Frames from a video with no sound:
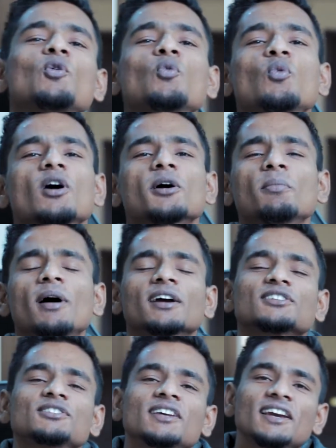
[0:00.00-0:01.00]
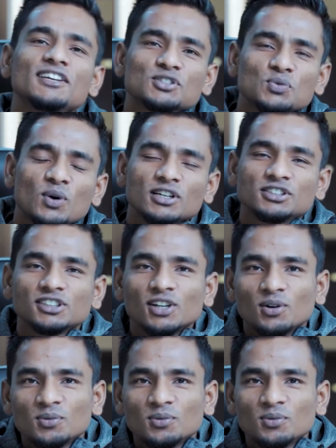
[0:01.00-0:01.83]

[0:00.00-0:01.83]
Welcome back to the A Squad show.